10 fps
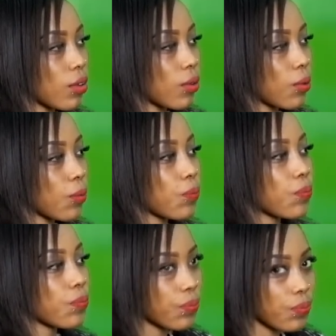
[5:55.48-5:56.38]

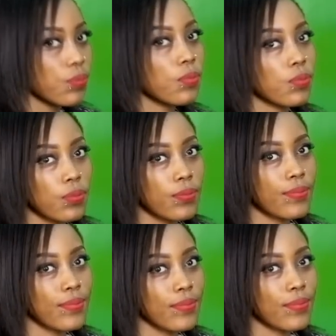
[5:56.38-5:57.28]

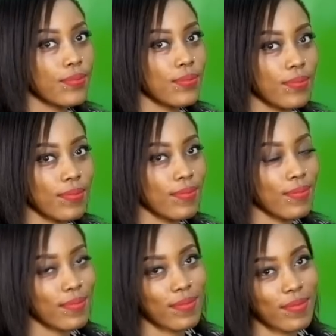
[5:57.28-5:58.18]

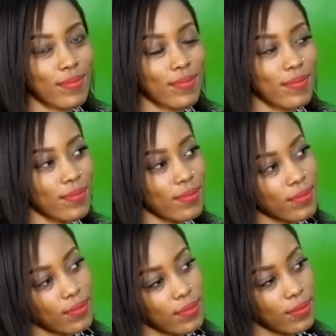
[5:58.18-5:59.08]

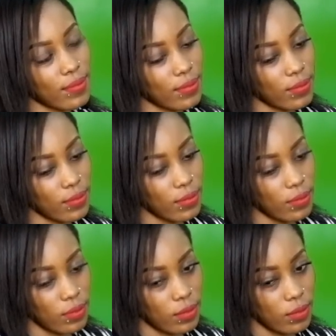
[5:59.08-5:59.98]

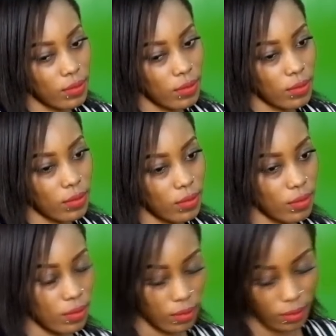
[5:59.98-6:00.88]

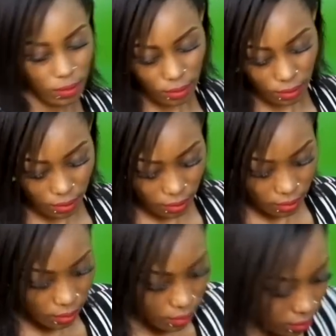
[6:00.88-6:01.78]

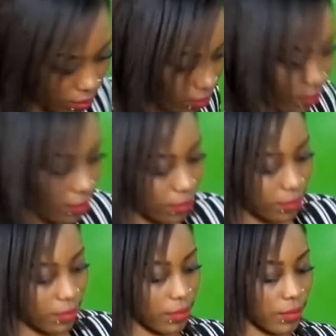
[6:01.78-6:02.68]

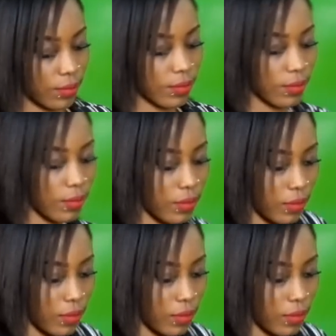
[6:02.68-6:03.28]
This person isn't speaking.